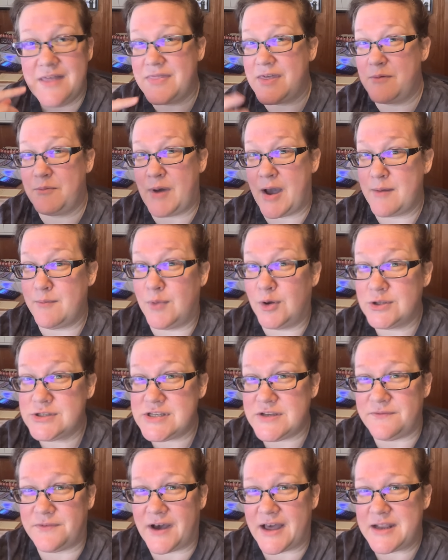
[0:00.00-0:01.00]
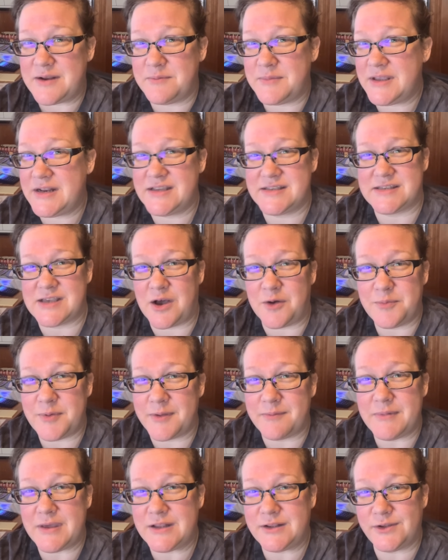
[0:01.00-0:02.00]
that my multivitamin is
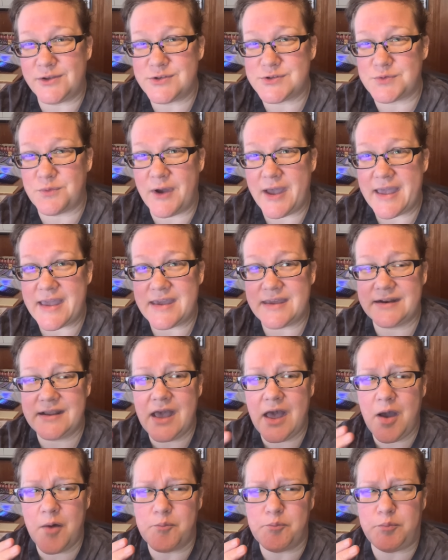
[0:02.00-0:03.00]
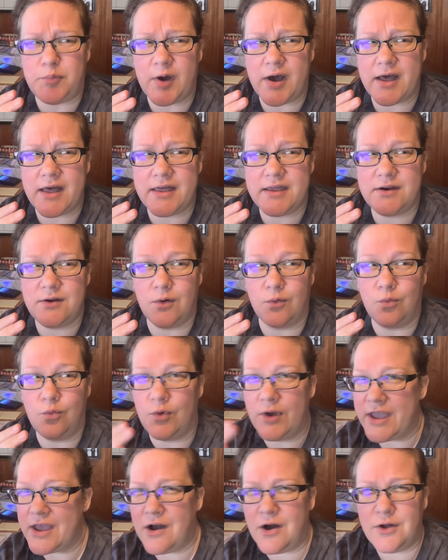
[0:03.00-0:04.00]
helping me lose weight, but
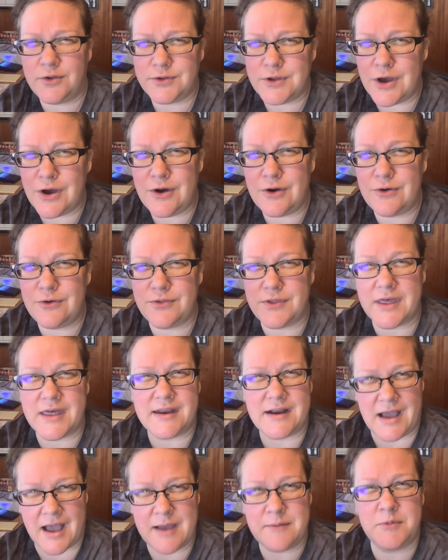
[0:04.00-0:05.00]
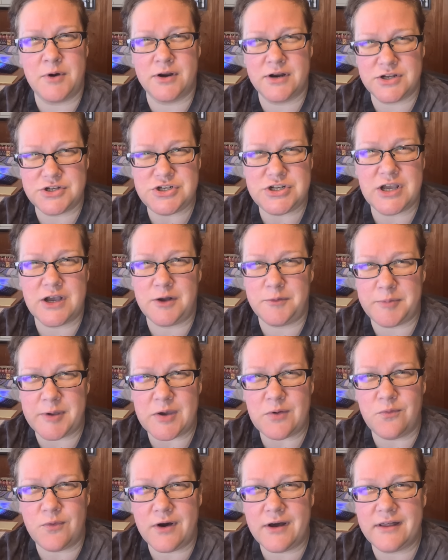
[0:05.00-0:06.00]
we all know that I'm on a
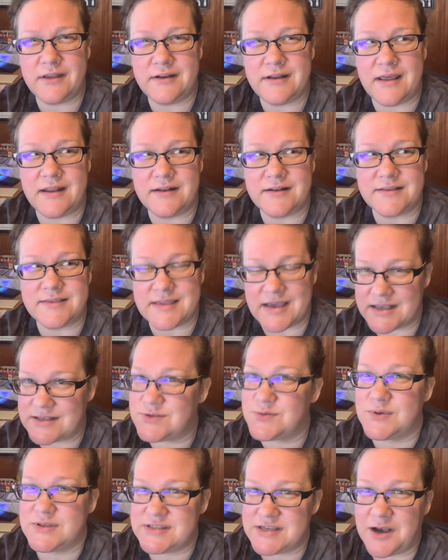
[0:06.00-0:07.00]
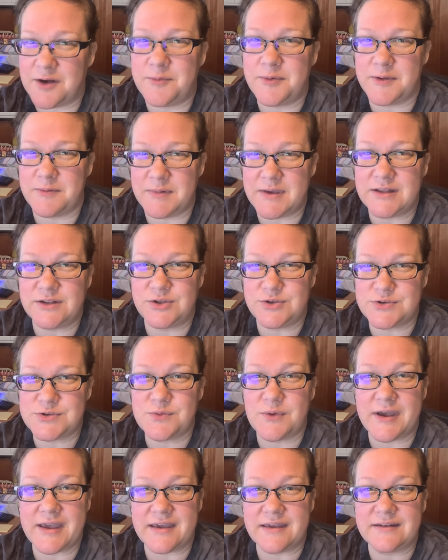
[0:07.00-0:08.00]
GLP-1 and that's what's helping me lose
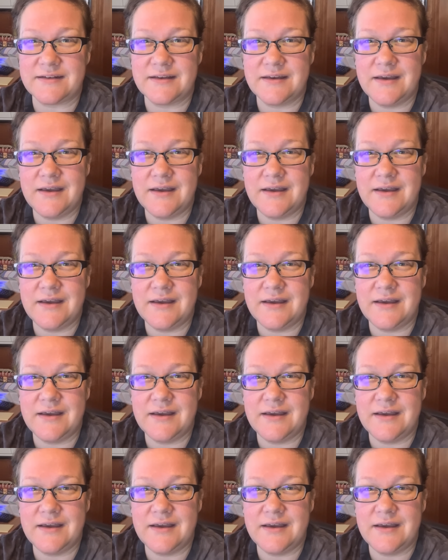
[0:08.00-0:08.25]
weight,